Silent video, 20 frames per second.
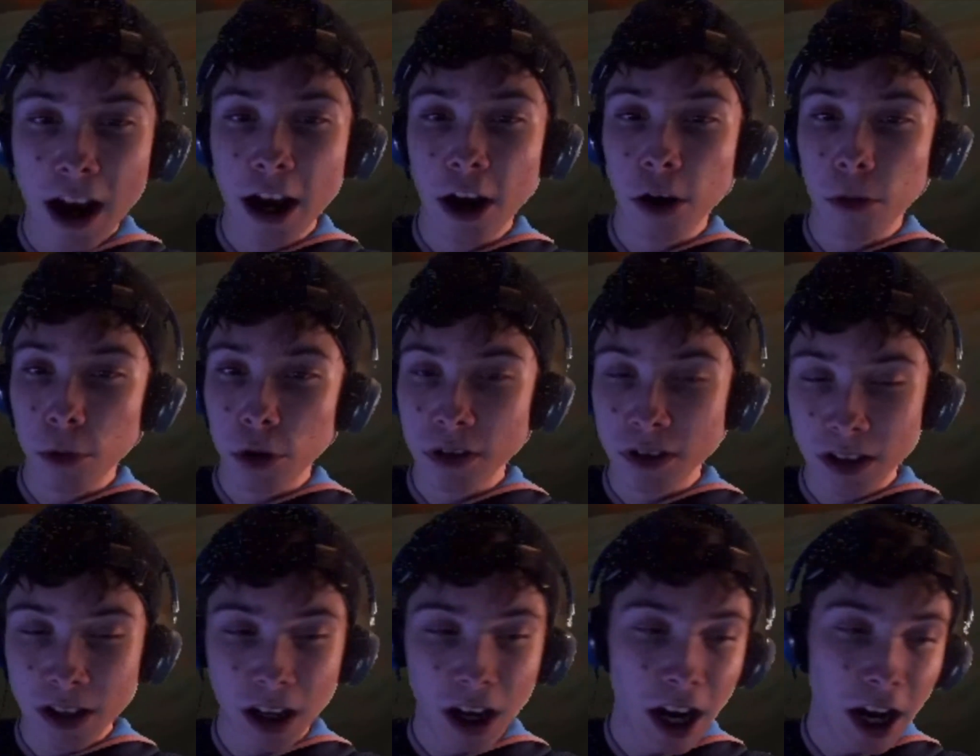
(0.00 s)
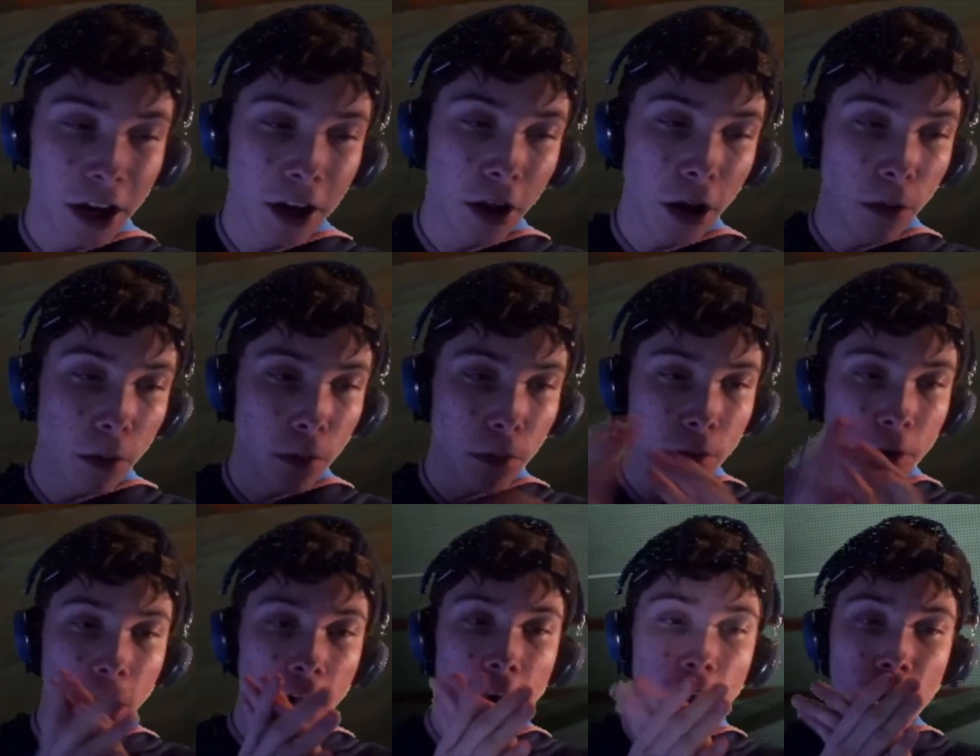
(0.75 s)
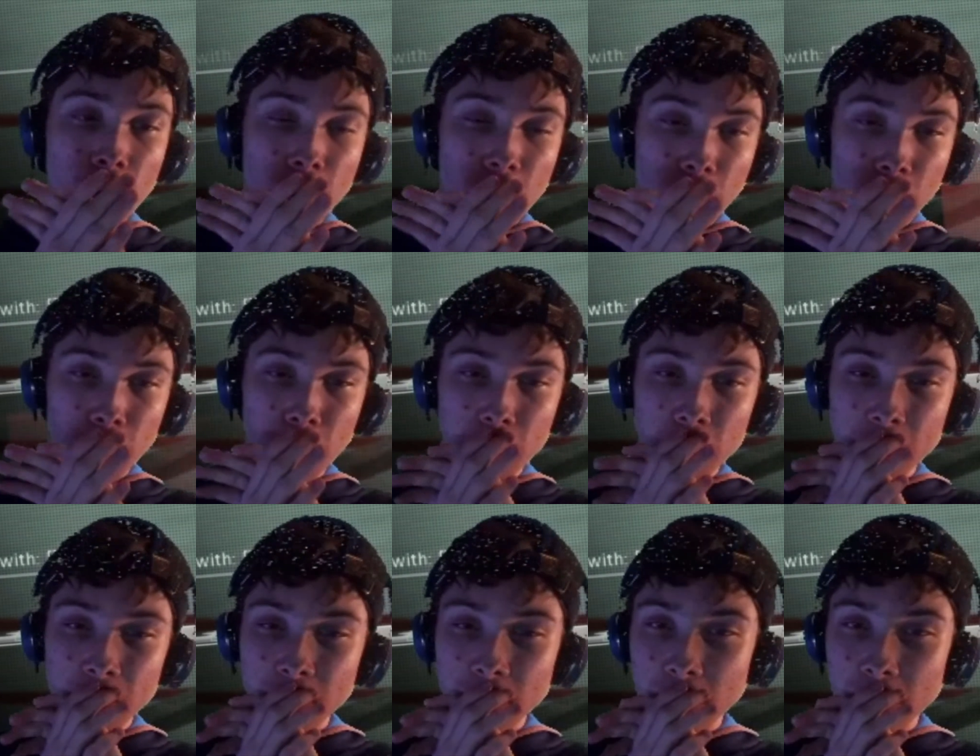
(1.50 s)
I almost got him.
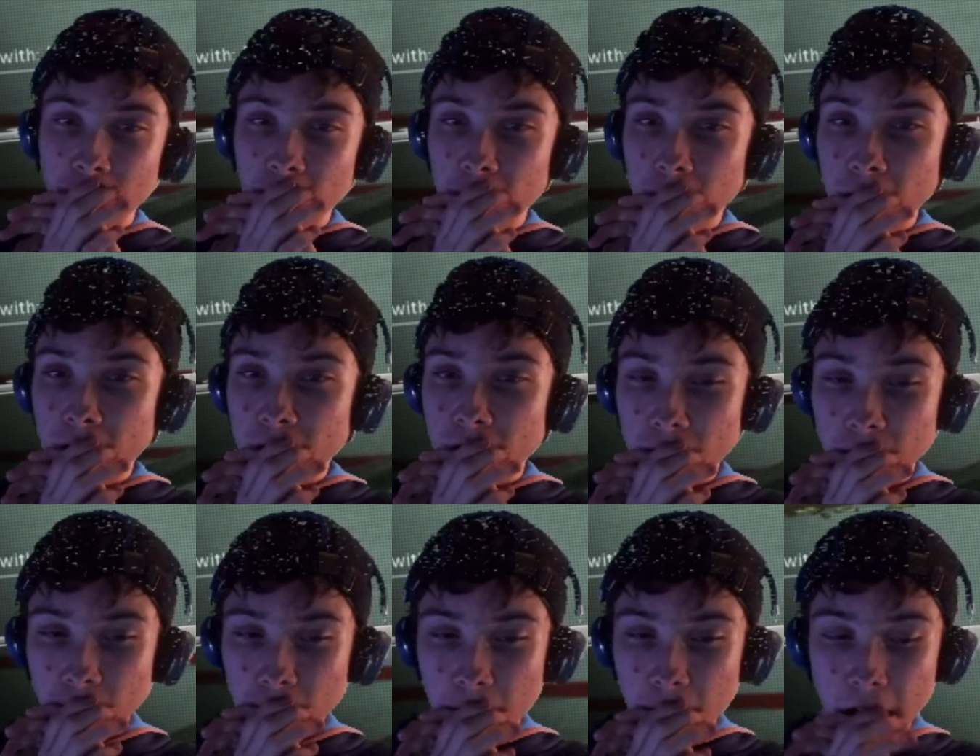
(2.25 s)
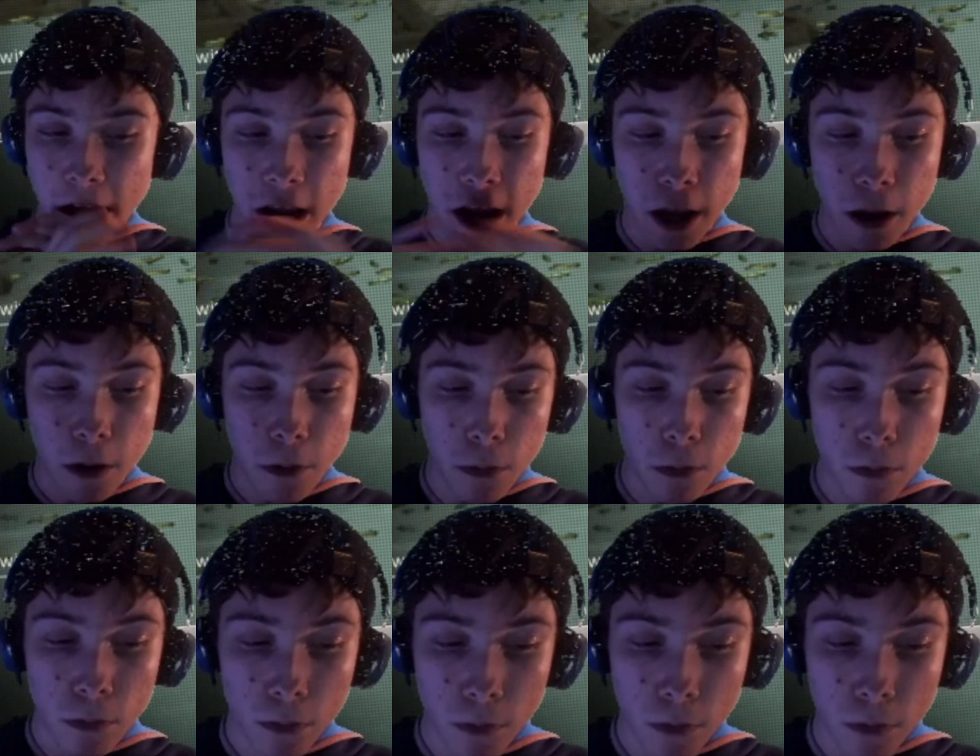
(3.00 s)
No, this is this is lame.